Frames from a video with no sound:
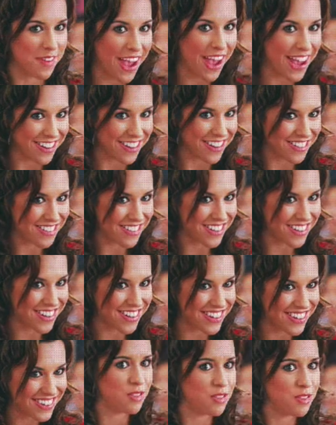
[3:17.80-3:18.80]
This can
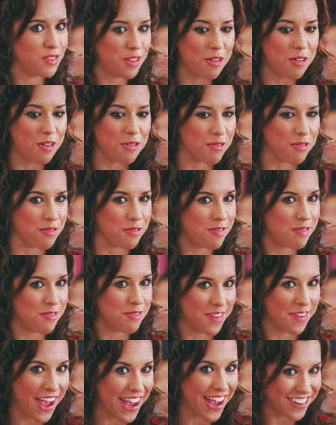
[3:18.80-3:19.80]
show
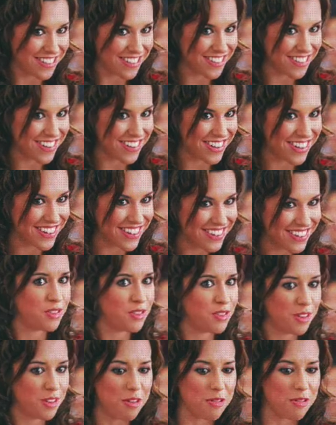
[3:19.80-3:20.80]
your bond as
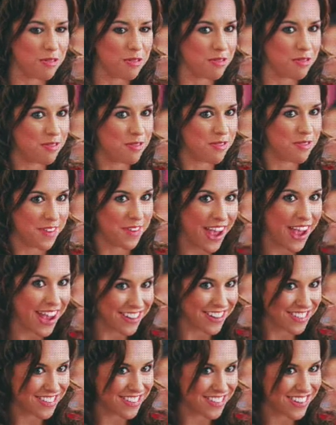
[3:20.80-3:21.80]
a group, but
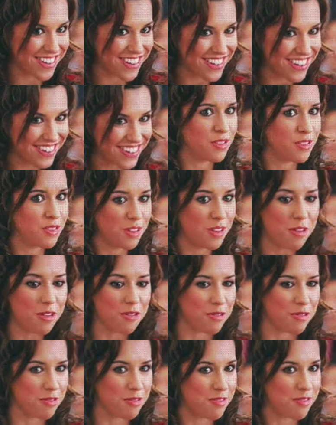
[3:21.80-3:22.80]
it can also show
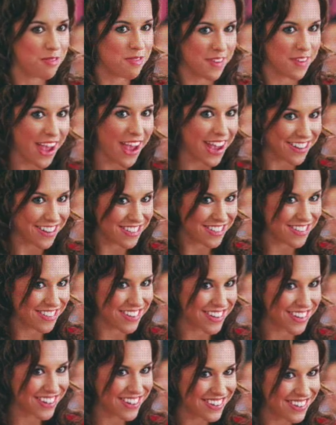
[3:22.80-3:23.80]
things like in this Mean
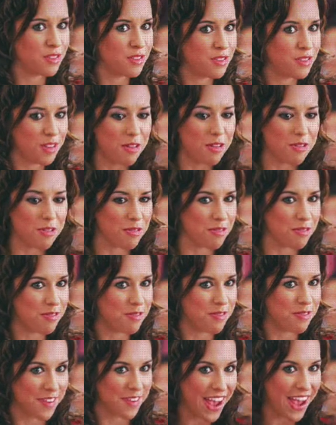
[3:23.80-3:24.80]
Girls clip,
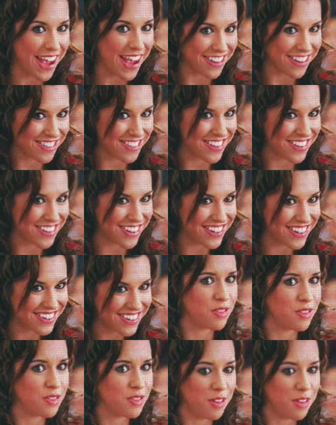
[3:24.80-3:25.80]
when one of
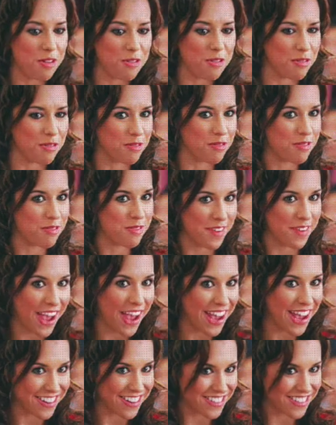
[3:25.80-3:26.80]
the
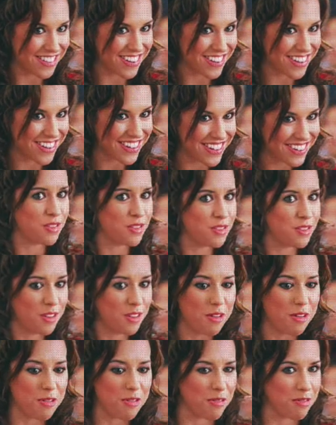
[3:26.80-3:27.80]
characters, I believe it's Gretchen
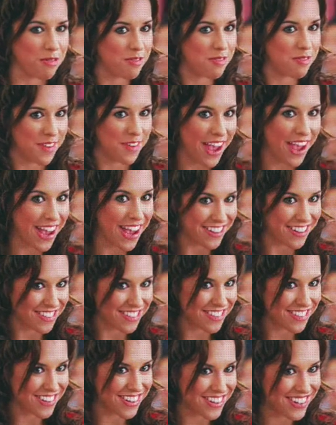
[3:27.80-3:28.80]
Wieners,
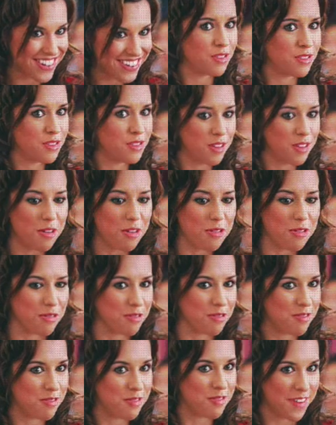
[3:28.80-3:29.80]
tries to
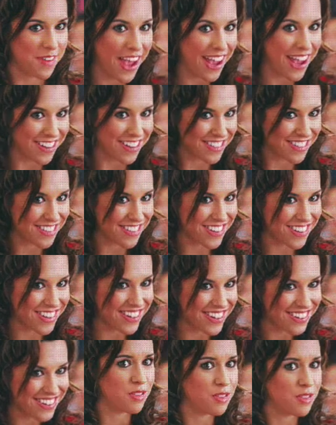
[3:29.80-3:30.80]
introduce the word
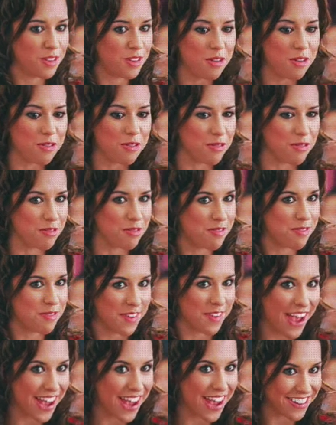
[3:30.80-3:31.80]
fetch, meaning cool.
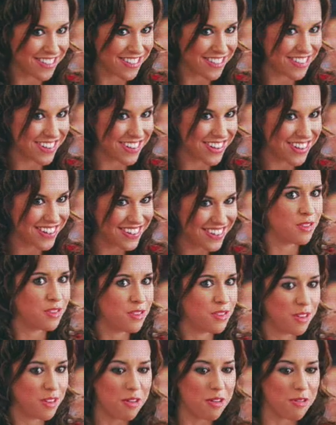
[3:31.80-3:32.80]
But none of the other
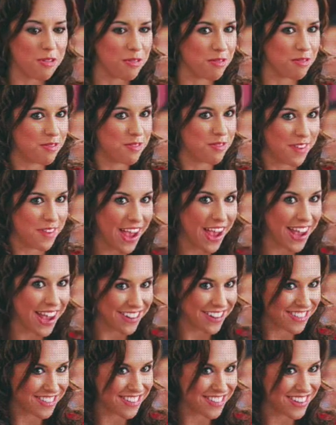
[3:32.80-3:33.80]
characters really
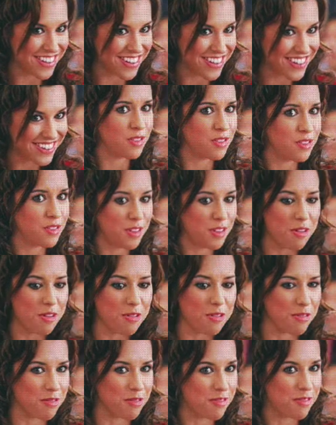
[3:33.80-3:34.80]
latch on to this,
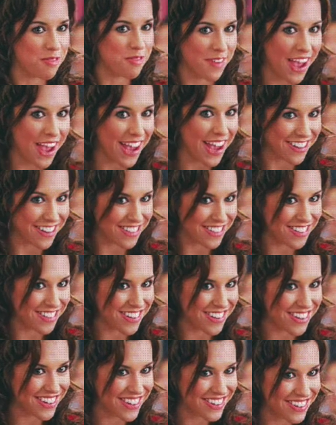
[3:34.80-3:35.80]
and she's sort of made
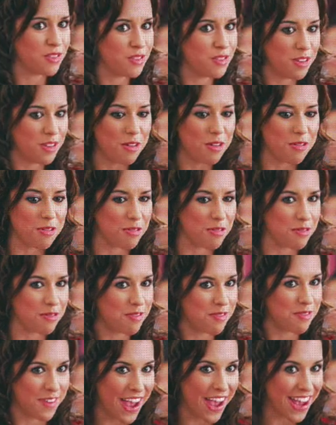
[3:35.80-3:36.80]
fun of
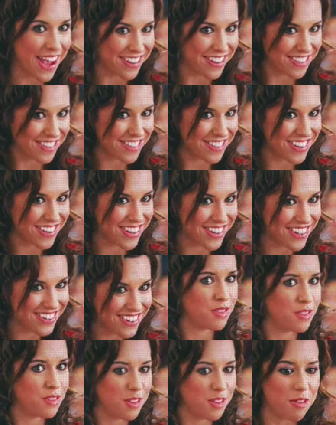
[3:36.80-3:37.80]
for using the word
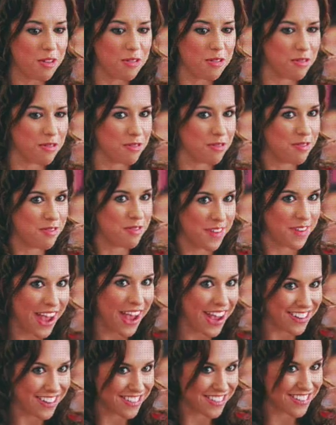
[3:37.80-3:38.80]
fetch.
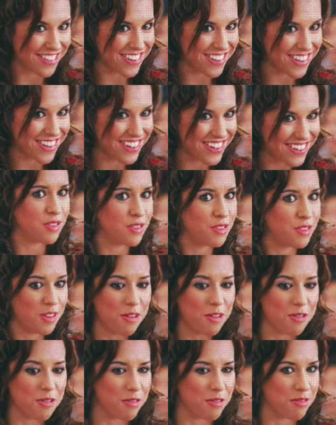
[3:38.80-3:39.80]
Just one example,
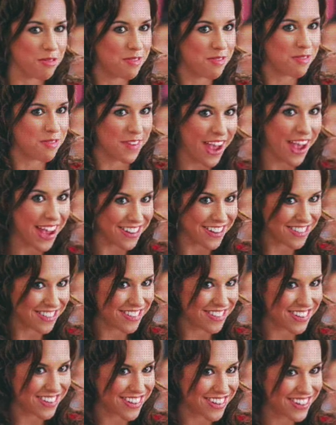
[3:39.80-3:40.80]
but it nicely
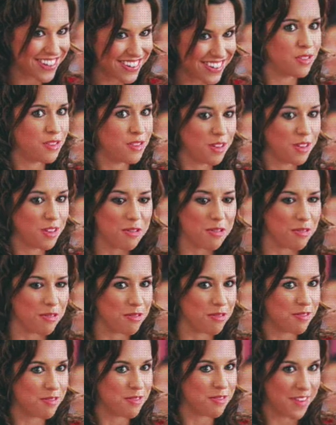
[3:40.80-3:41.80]
establishes the character
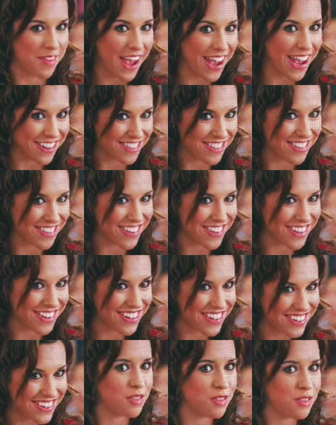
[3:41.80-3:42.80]
dynamics
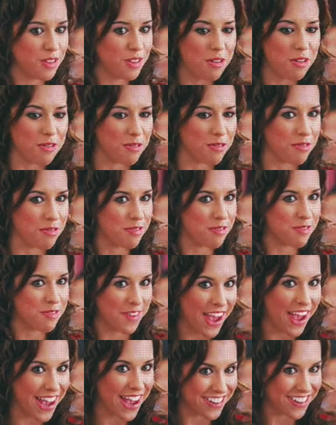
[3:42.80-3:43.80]

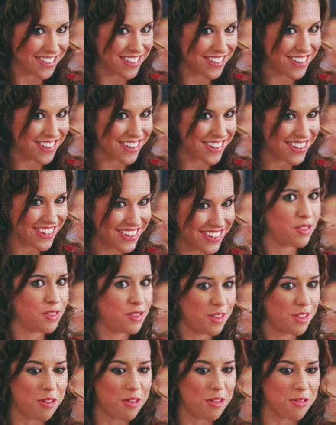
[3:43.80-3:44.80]
in the movie
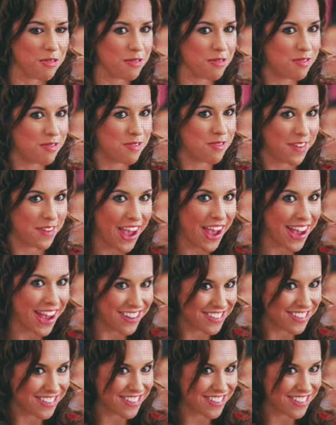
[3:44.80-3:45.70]
Mean Girls.